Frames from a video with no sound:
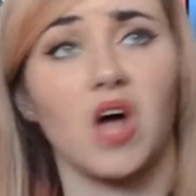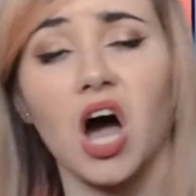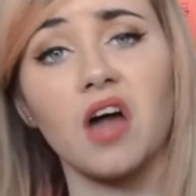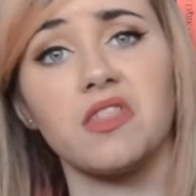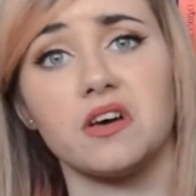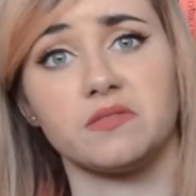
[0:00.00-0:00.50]

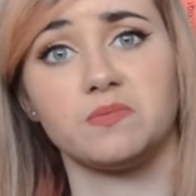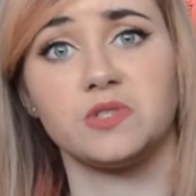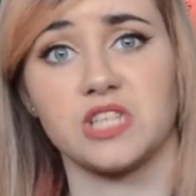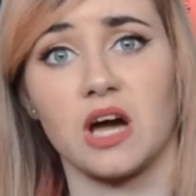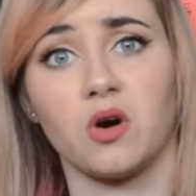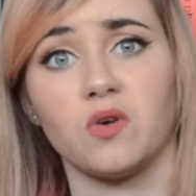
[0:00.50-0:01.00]
other
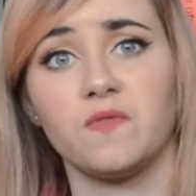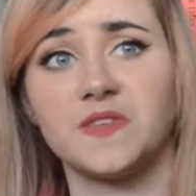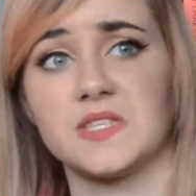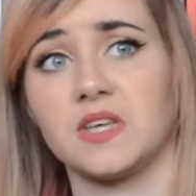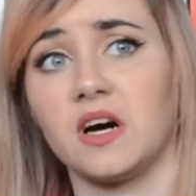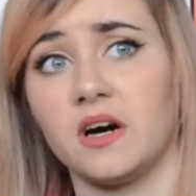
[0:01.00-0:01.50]

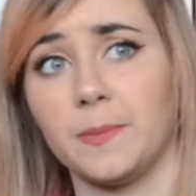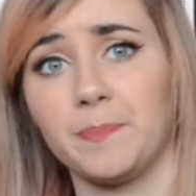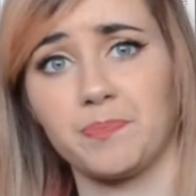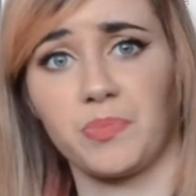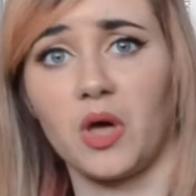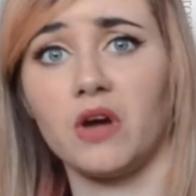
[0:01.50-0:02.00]
shelves that are
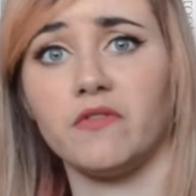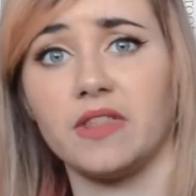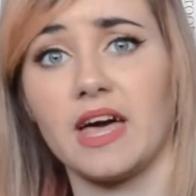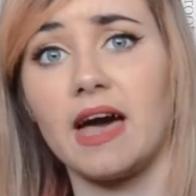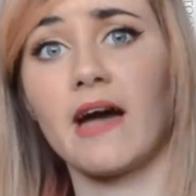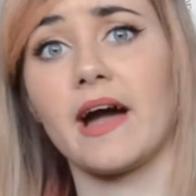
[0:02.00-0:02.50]
over
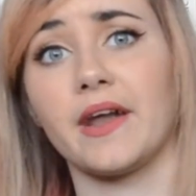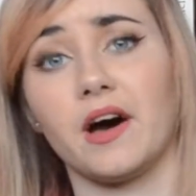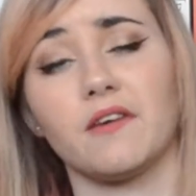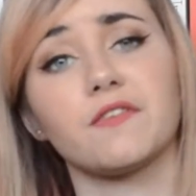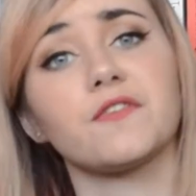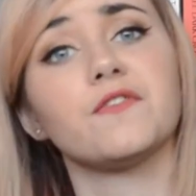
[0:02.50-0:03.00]
there and
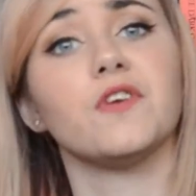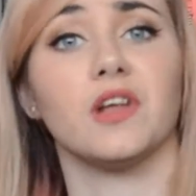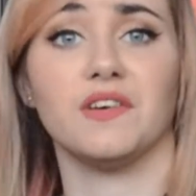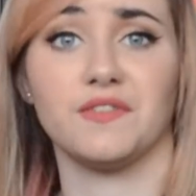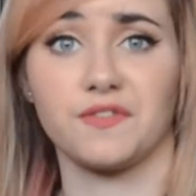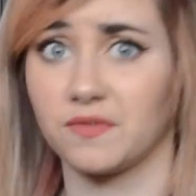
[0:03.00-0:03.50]
are full
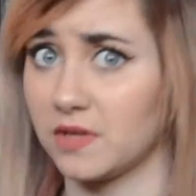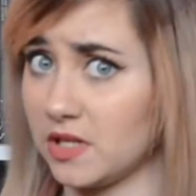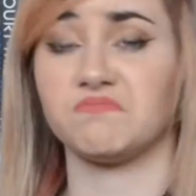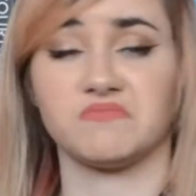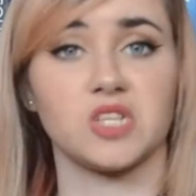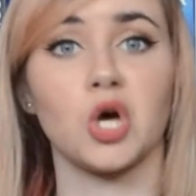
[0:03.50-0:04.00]

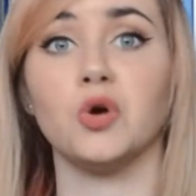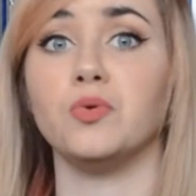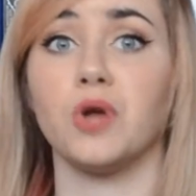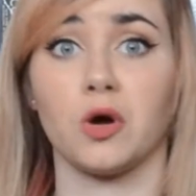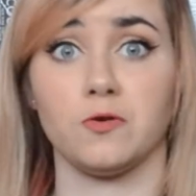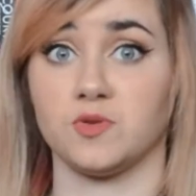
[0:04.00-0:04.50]
of who
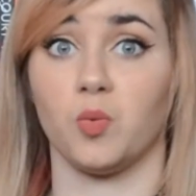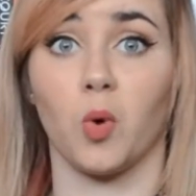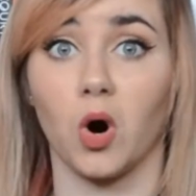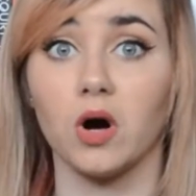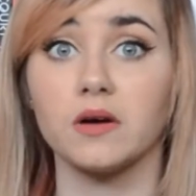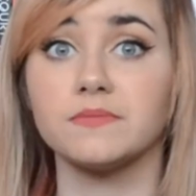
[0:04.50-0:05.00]
knows
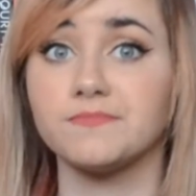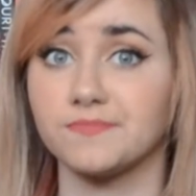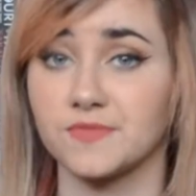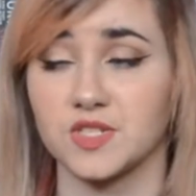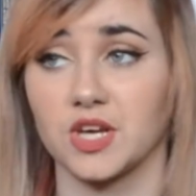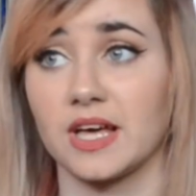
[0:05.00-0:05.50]
what.
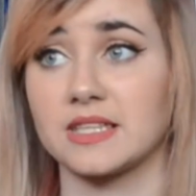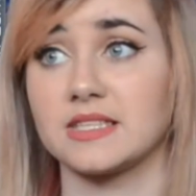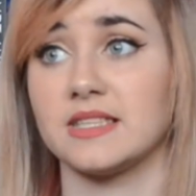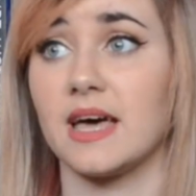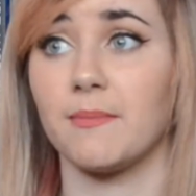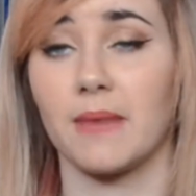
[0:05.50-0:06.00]
So that's
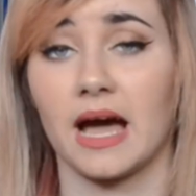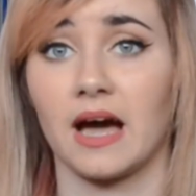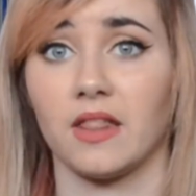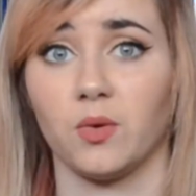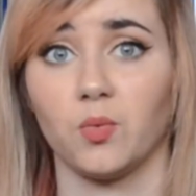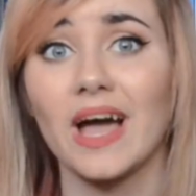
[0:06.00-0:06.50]
them
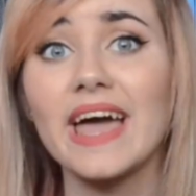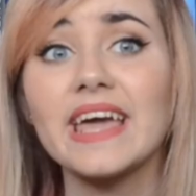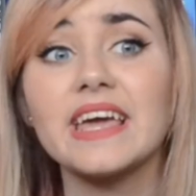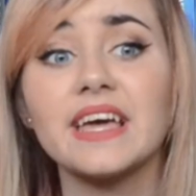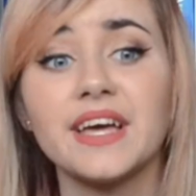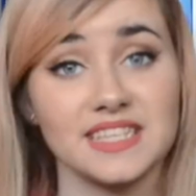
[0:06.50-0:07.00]
out of the
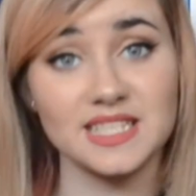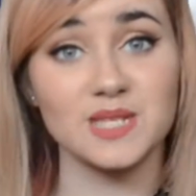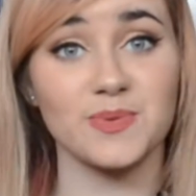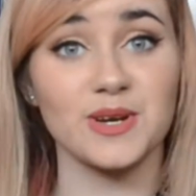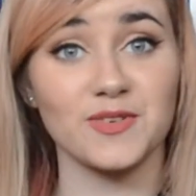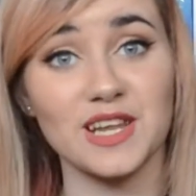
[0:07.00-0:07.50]
way. This has
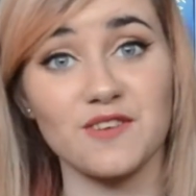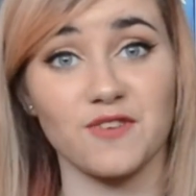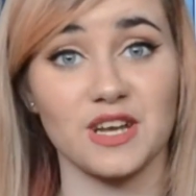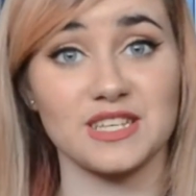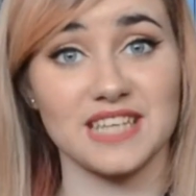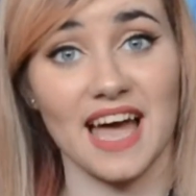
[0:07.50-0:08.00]
been a really
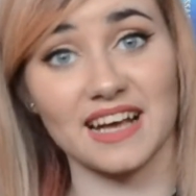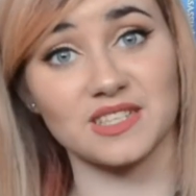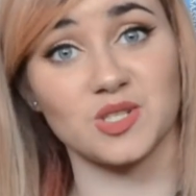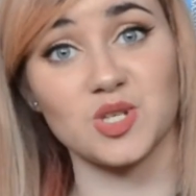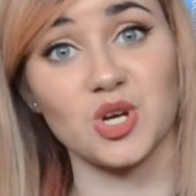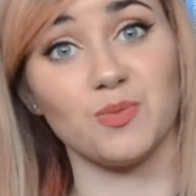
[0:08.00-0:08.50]
fun tag
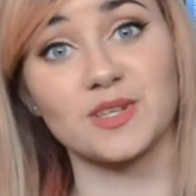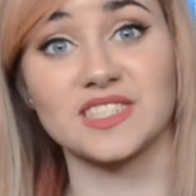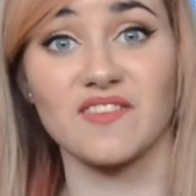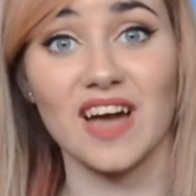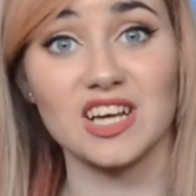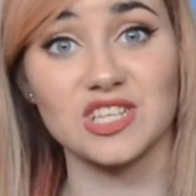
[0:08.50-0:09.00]
to do because
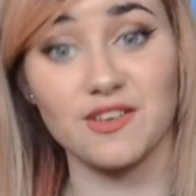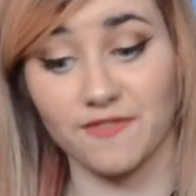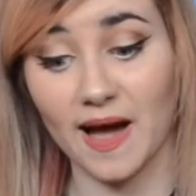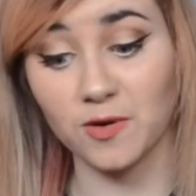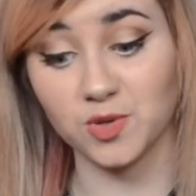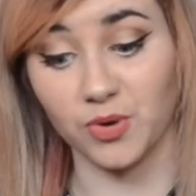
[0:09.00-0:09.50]
I've actually
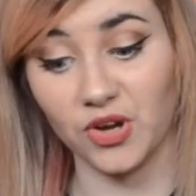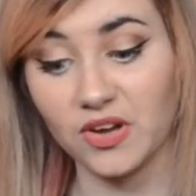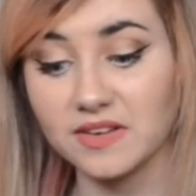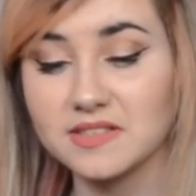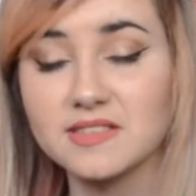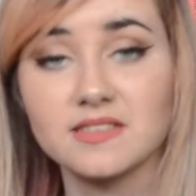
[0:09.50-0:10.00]
found
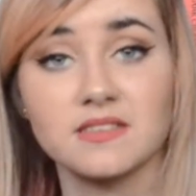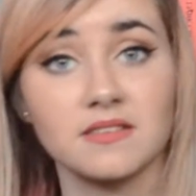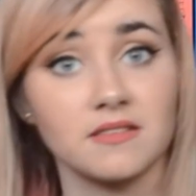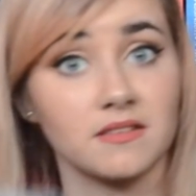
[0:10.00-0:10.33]
books,